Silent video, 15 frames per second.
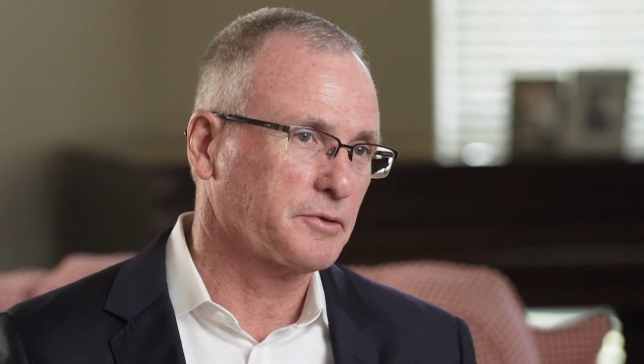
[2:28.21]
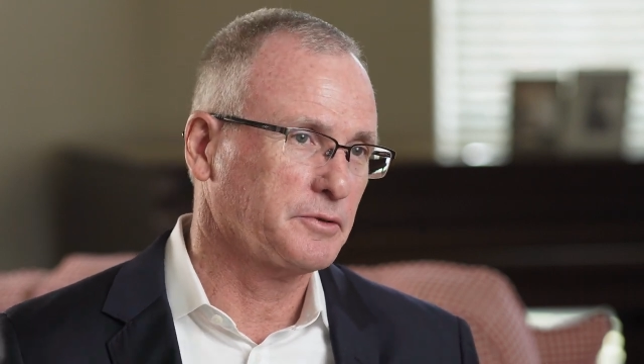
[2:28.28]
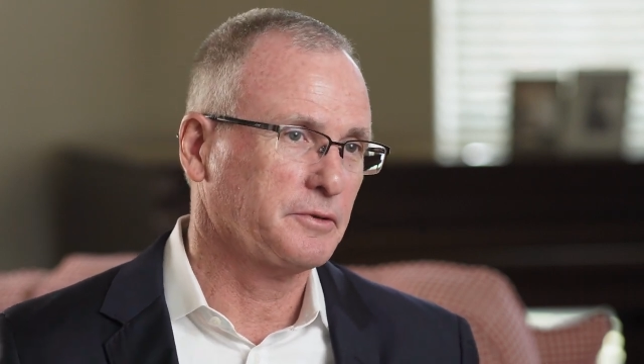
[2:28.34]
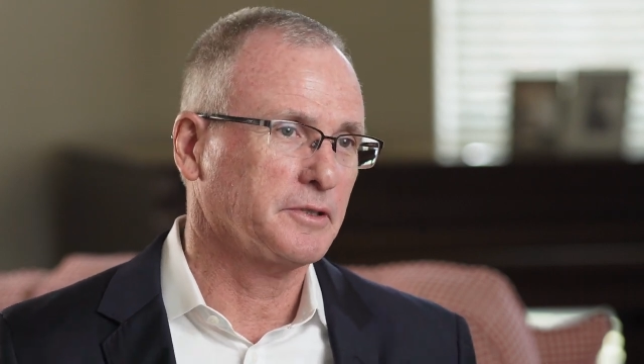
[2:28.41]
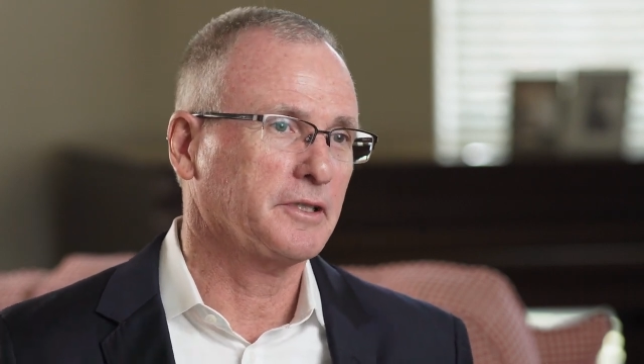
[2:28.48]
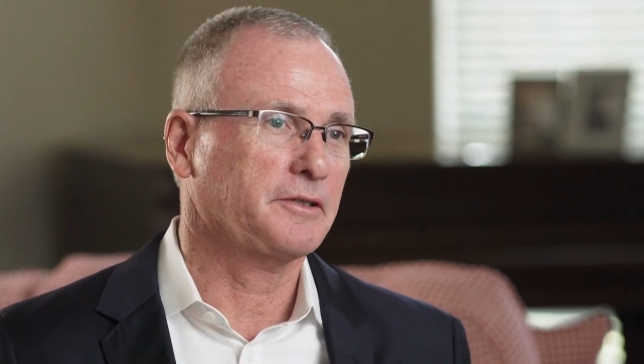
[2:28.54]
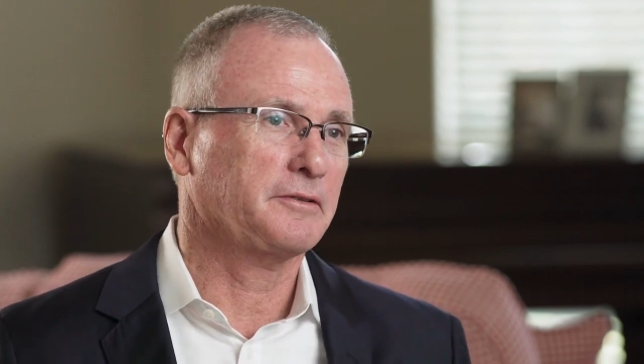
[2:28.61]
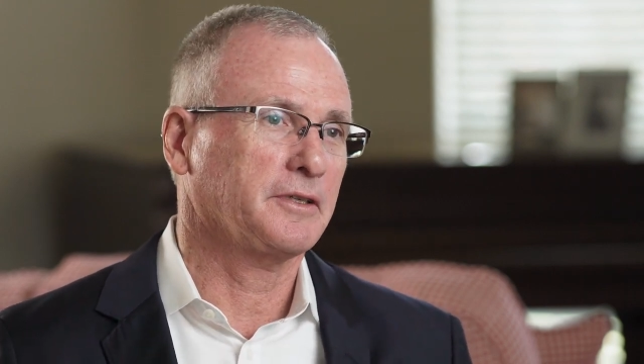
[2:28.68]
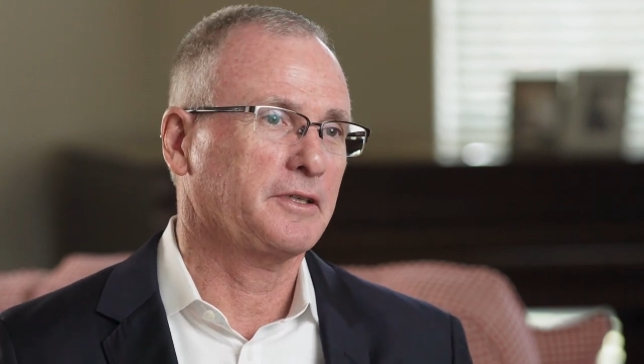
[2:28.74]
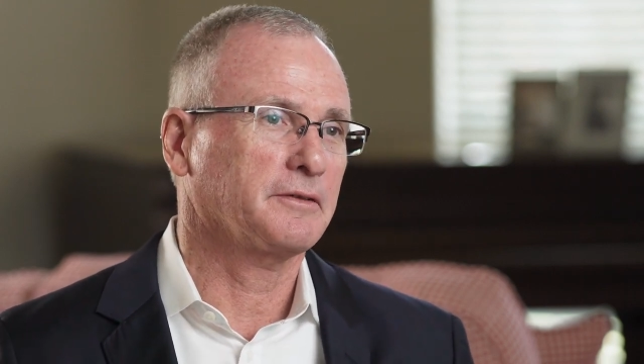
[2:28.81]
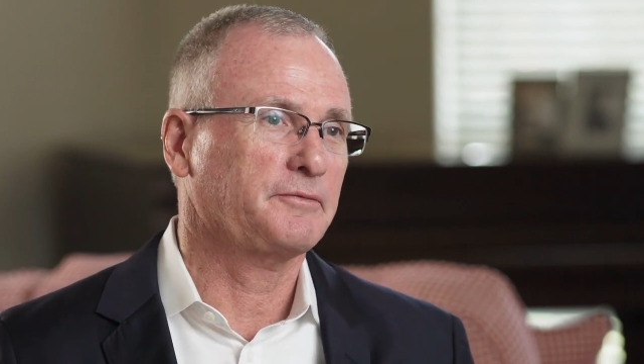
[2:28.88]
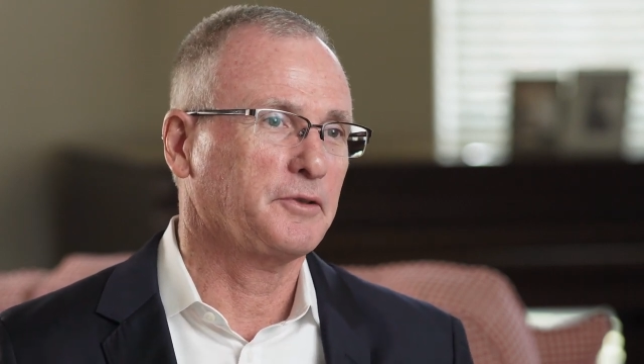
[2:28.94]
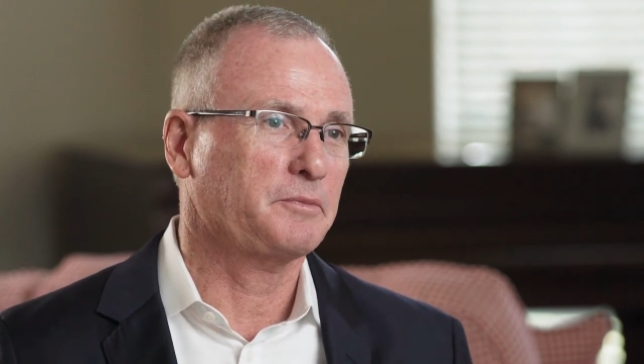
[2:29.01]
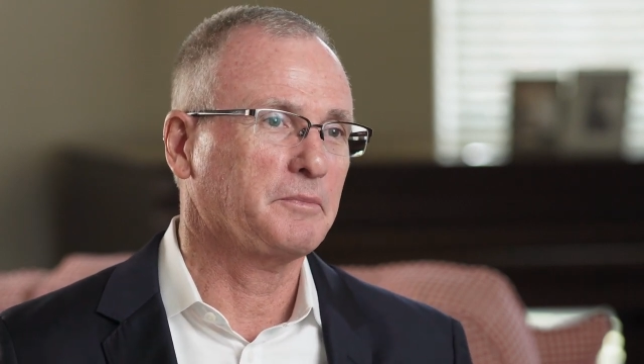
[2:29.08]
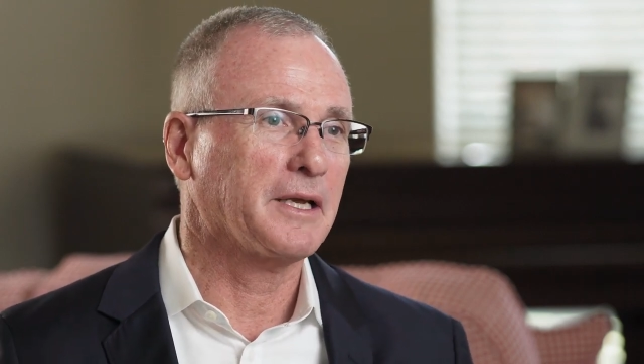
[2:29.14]
we'll do another
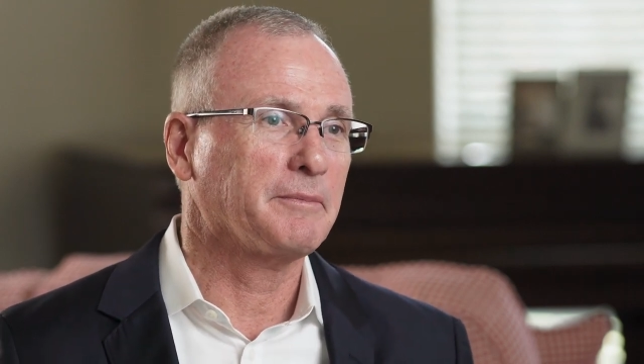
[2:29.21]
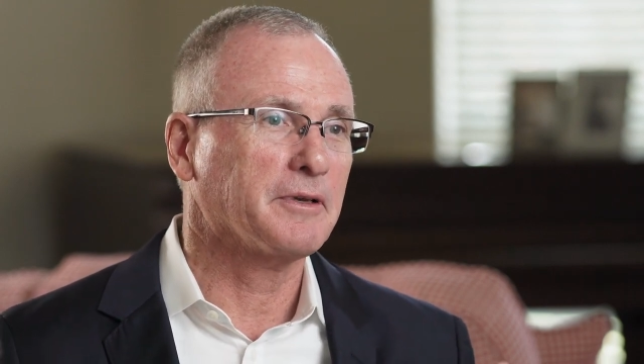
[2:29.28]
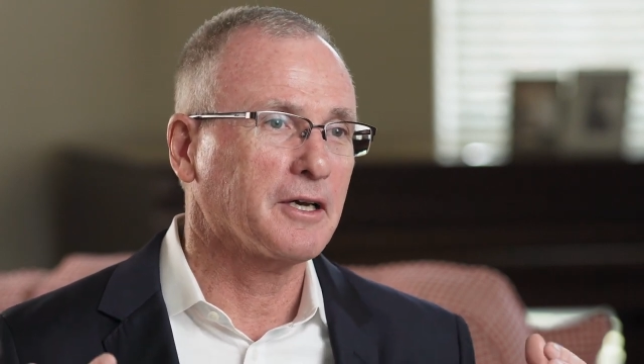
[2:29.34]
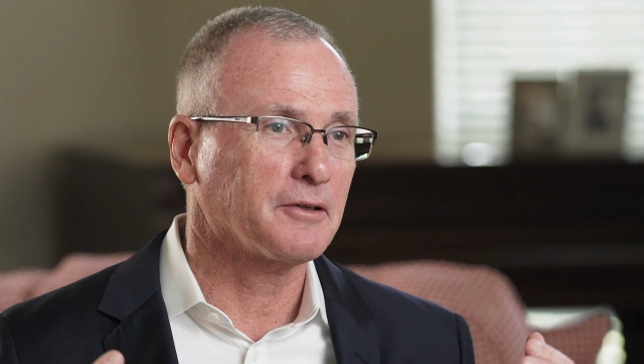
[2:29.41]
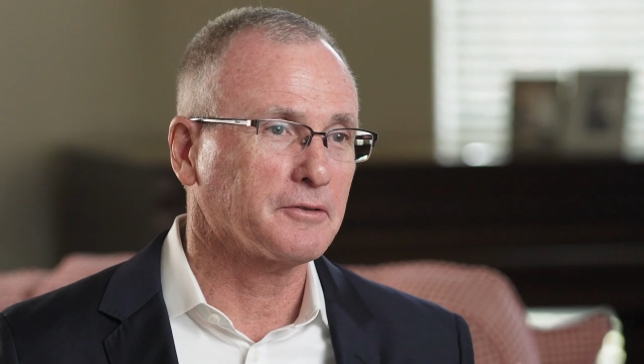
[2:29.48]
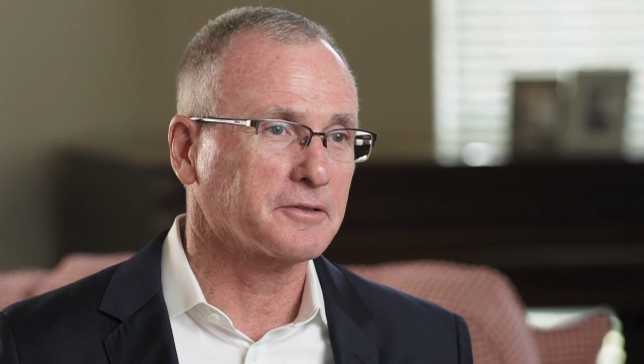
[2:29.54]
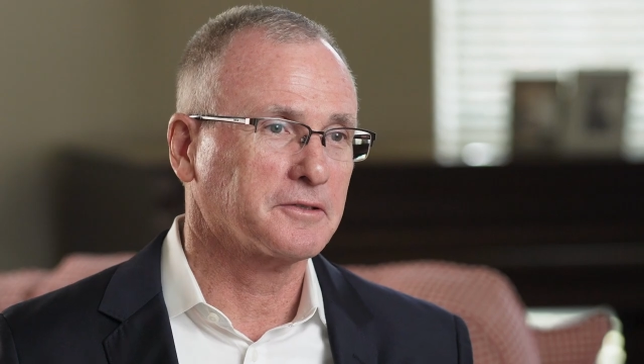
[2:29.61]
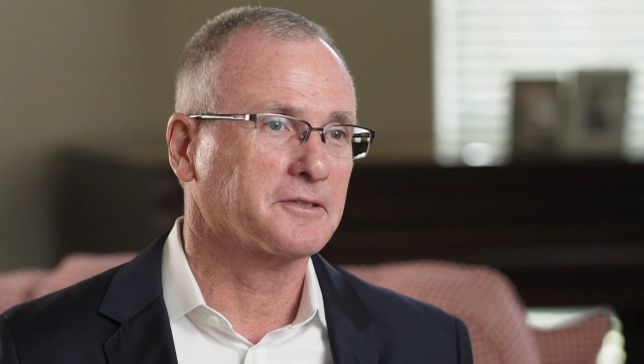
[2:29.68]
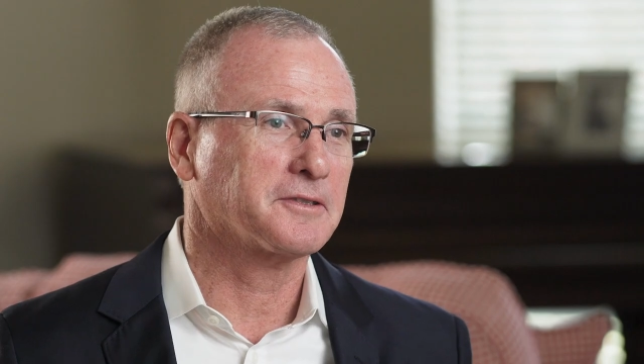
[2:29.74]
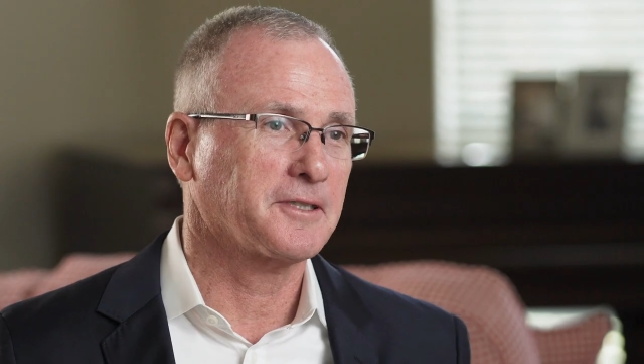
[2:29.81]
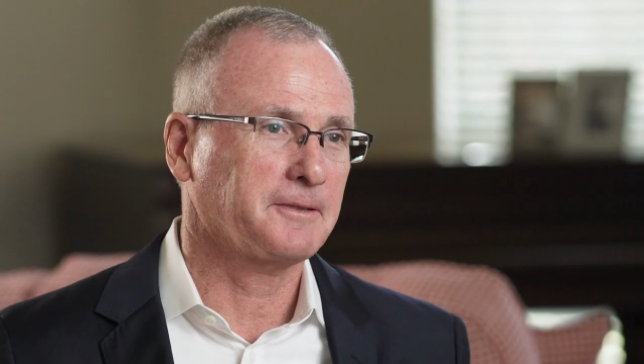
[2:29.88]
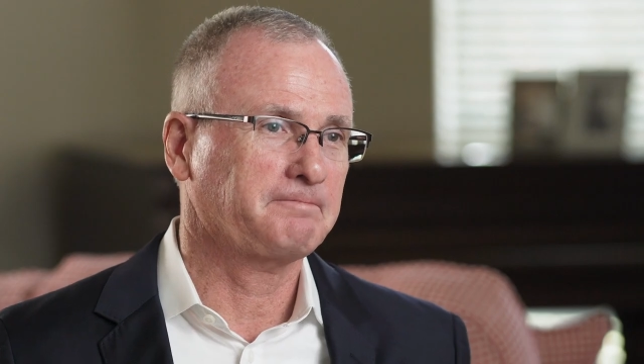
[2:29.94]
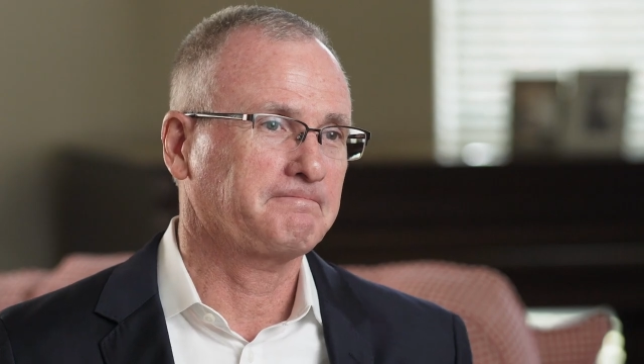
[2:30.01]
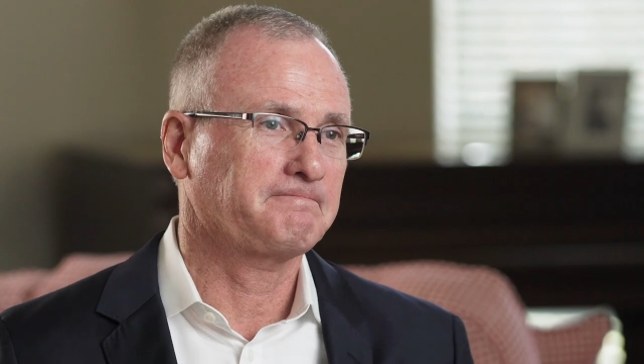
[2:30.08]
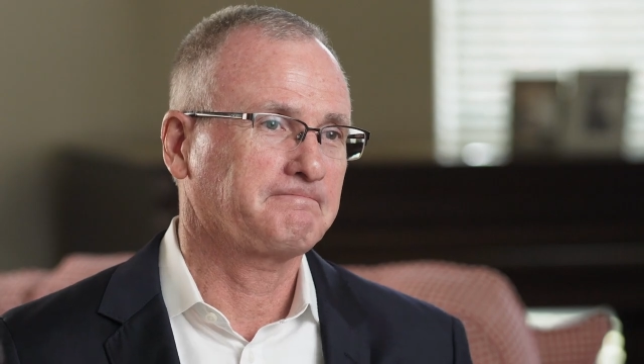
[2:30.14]
interview, maybe I'll look the
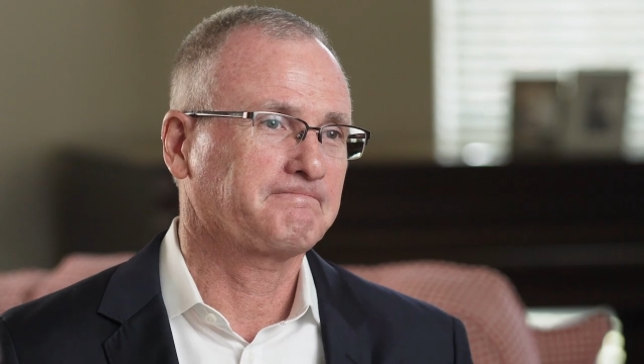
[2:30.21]
same.